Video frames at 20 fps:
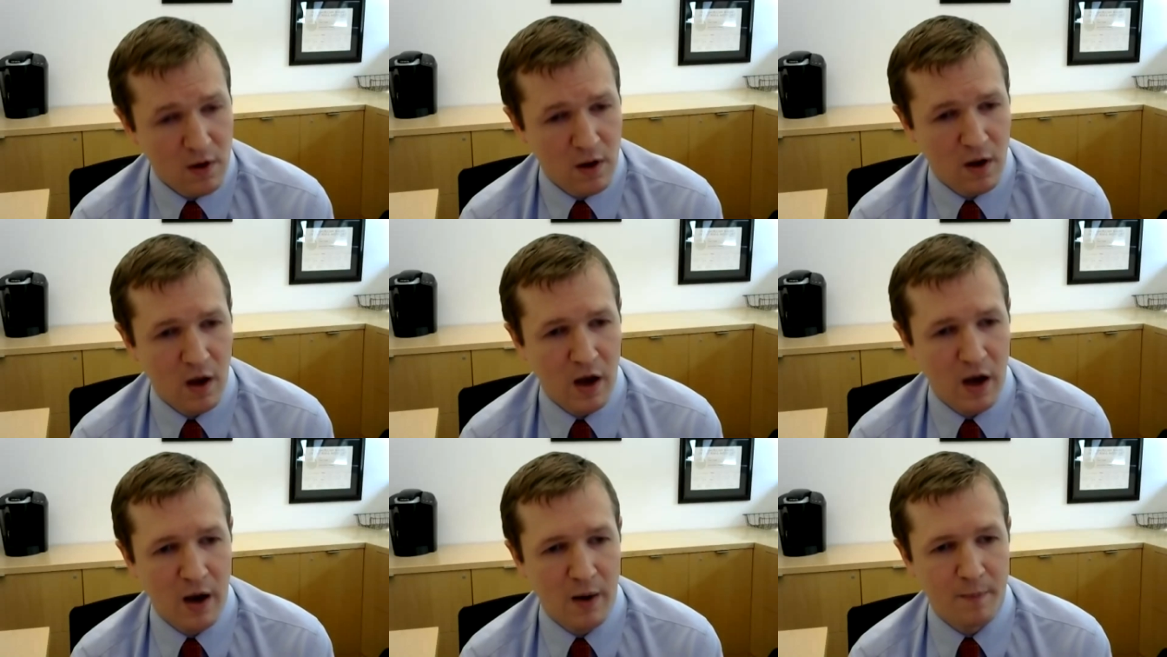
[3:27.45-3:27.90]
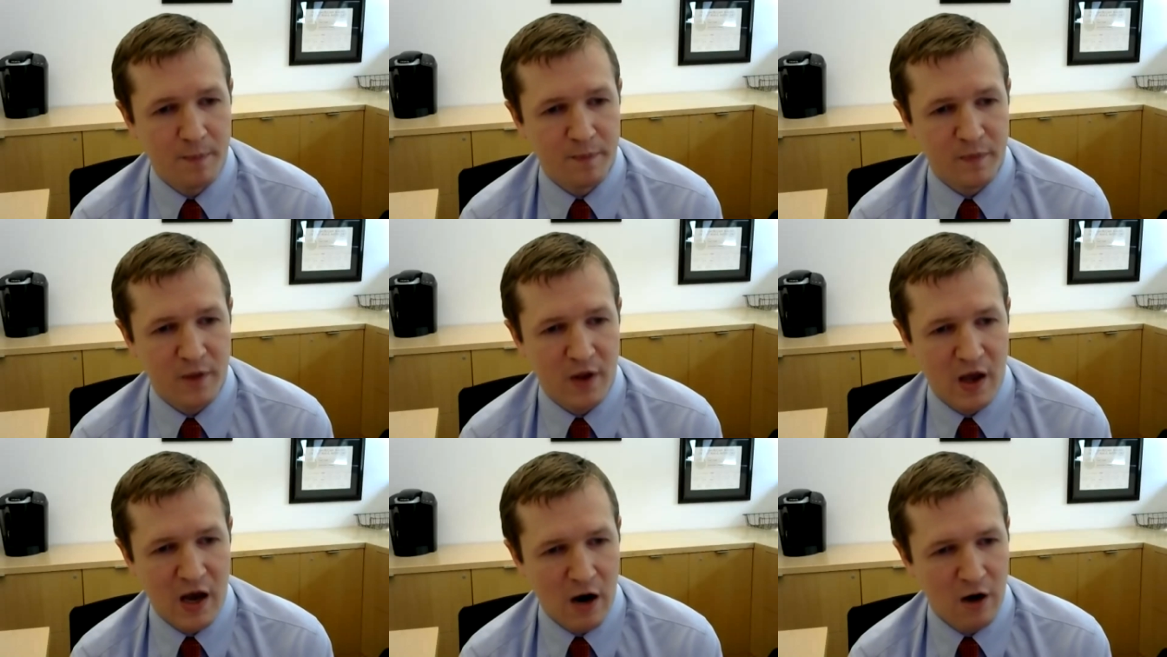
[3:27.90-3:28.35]

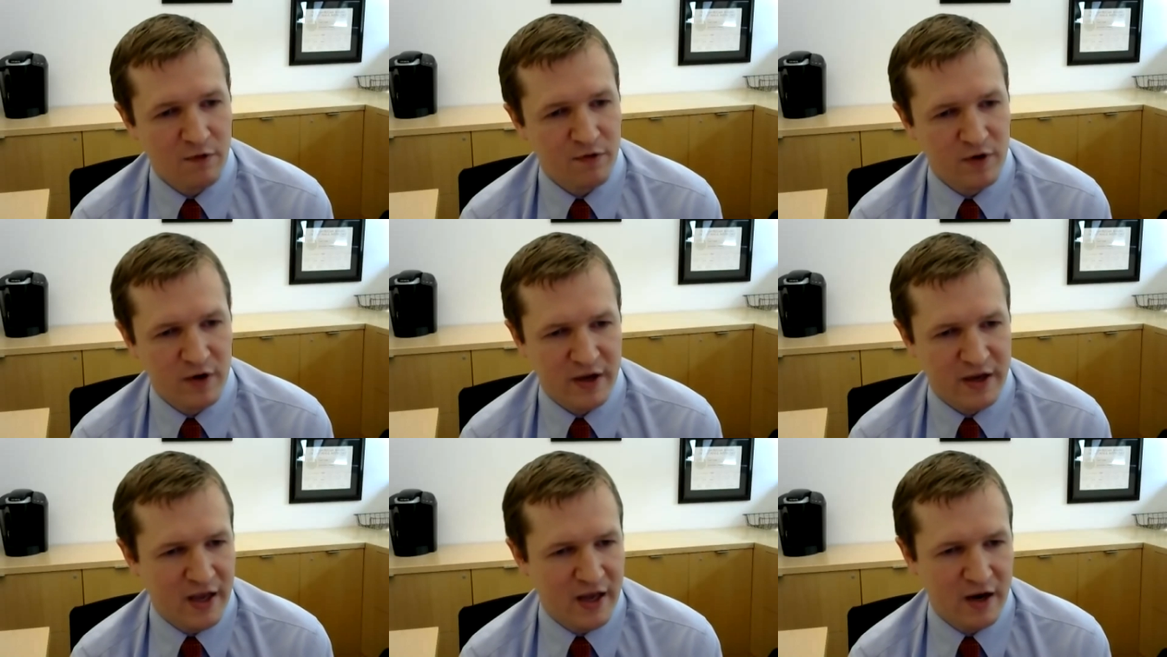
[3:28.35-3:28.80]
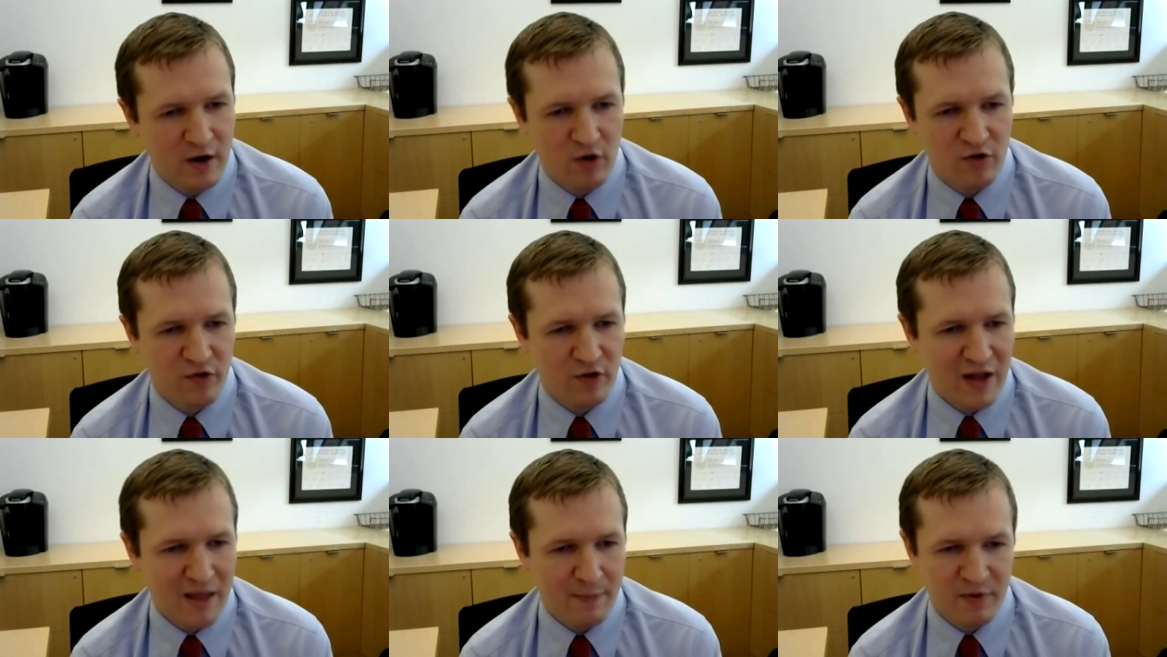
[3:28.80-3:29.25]
Um, however, it can
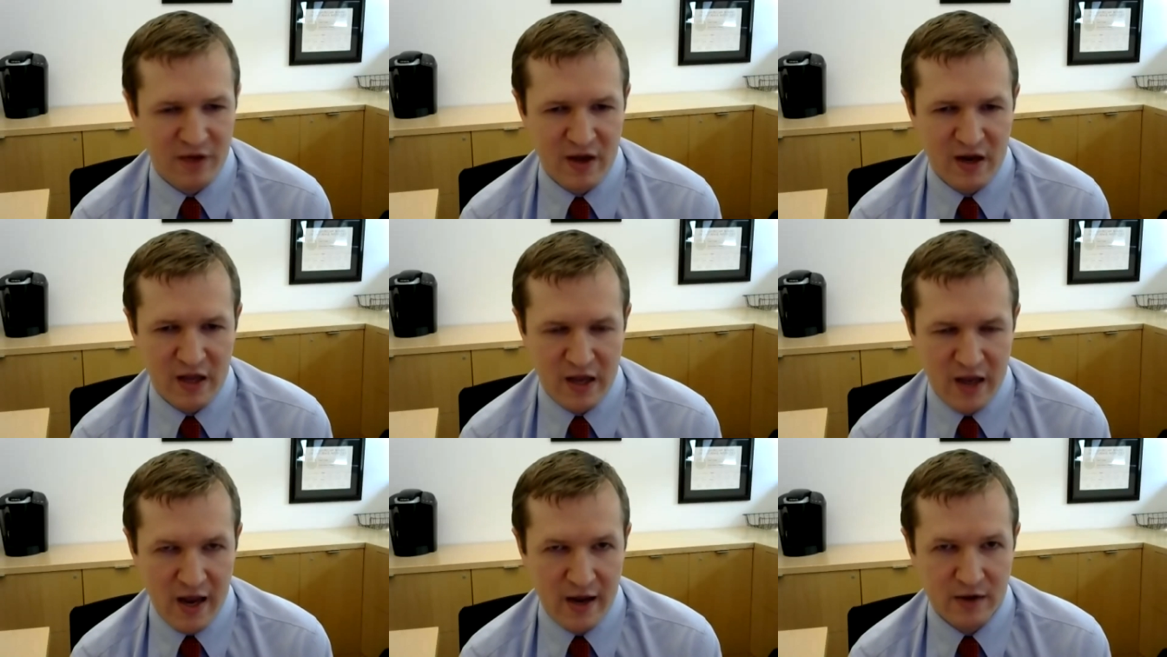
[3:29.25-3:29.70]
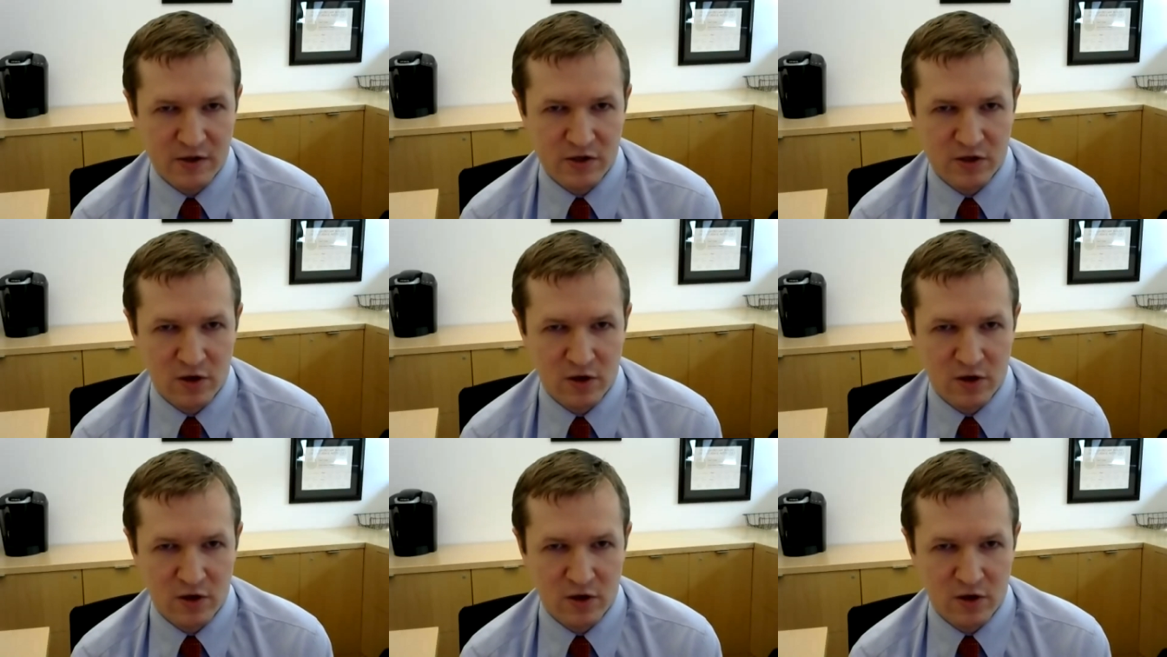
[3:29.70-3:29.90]
overlap with any age.